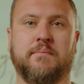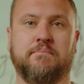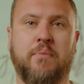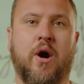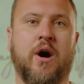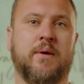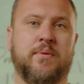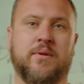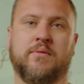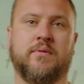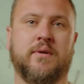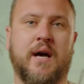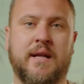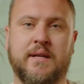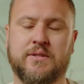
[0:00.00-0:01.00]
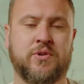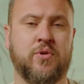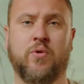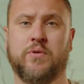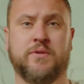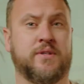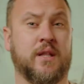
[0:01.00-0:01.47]
Bible at its
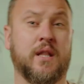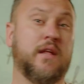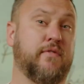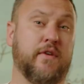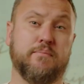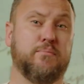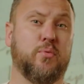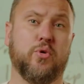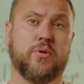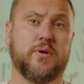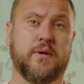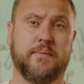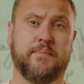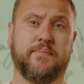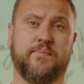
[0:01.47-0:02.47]
core is a living book.